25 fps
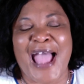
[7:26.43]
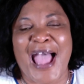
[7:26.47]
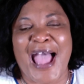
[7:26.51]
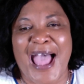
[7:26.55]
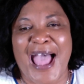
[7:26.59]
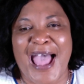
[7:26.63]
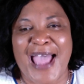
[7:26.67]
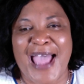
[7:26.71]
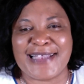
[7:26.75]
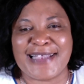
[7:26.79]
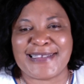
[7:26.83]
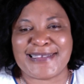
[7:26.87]

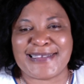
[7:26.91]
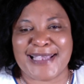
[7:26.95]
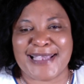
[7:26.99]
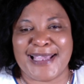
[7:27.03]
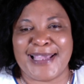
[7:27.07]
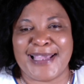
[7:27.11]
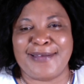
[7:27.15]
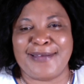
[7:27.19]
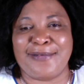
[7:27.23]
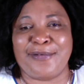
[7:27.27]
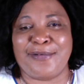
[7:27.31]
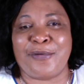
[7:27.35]
I
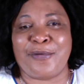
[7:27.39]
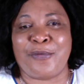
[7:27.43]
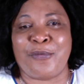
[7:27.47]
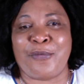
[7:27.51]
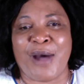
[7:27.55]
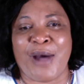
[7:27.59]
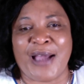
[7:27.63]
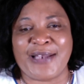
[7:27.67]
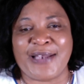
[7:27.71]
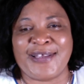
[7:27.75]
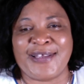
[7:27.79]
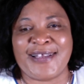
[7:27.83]
said,
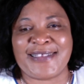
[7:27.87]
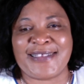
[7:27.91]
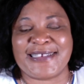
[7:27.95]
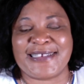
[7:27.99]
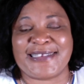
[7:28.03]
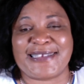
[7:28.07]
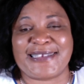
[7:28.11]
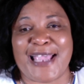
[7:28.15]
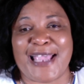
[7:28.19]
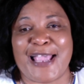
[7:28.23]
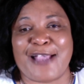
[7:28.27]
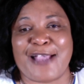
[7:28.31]
what does
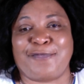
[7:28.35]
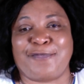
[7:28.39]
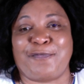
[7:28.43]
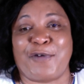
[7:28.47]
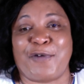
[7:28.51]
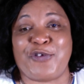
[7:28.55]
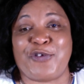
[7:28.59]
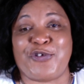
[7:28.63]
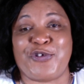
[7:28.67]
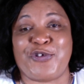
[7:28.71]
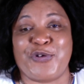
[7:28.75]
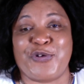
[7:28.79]
it take
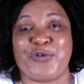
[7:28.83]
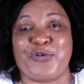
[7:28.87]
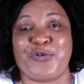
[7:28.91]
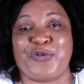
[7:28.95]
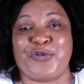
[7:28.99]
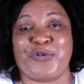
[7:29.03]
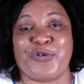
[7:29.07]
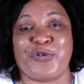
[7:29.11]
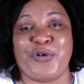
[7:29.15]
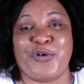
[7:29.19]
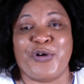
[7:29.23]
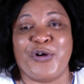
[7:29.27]
for
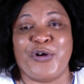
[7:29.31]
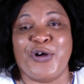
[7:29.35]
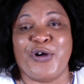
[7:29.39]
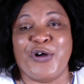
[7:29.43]
you